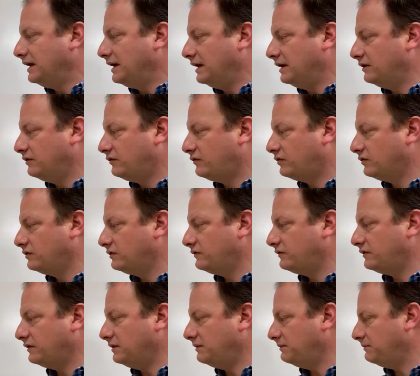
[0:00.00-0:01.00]

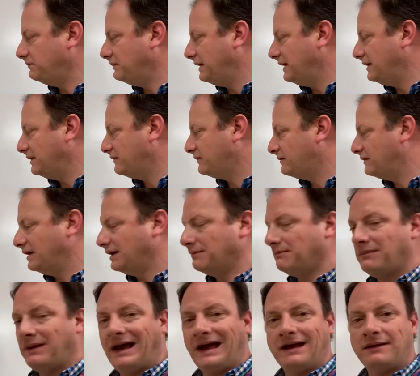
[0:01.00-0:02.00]
Intrusion means
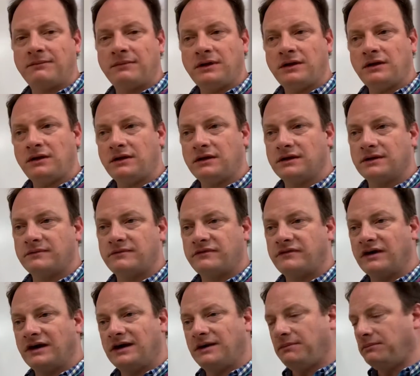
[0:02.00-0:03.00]
that magma
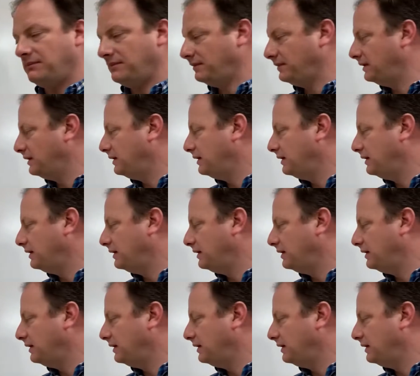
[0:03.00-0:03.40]
comes up